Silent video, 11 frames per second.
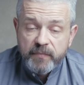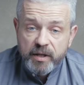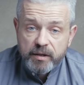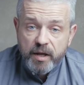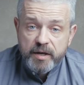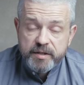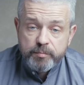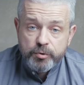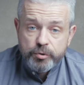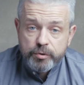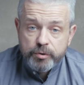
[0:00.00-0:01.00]
Light
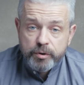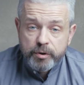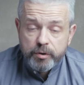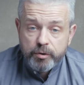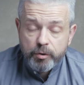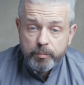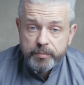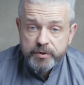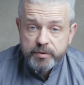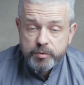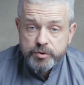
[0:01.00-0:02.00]
Blue
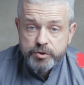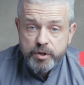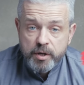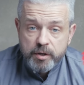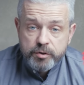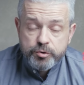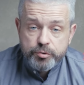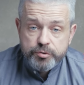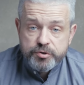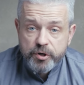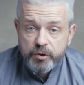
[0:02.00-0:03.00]
company, which do
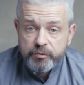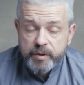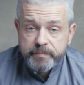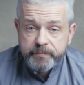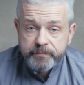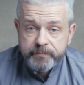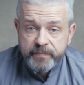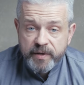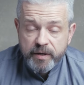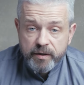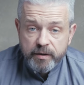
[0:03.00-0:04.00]
CRM.
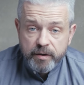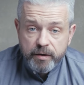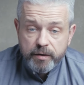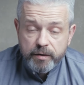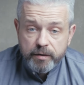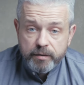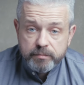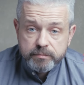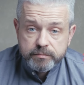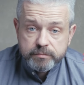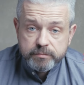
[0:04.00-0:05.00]

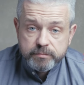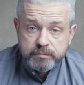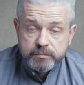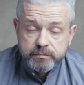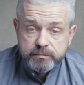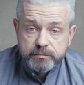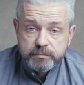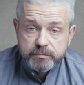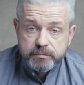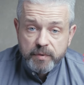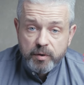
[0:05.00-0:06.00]
One
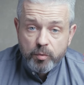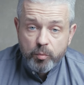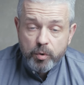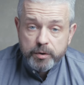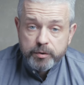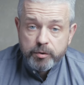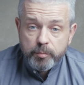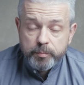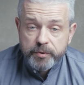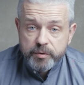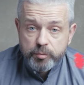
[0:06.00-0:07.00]

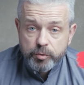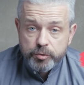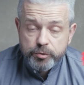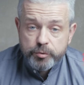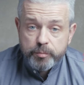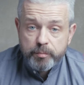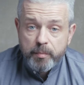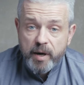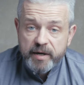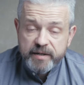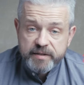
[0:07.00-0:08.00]
company will do
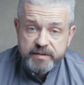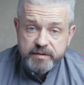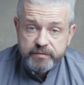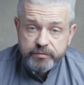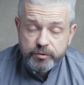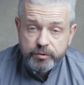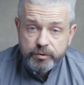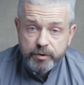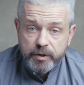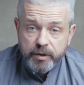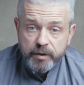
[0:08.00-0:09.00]
marketing
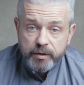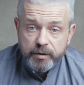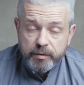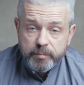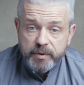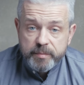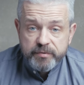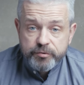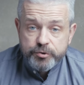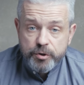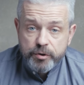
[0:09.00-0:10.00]
for baby
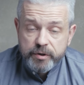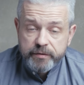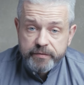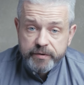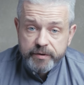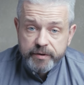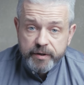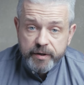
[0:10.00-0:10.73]
photography.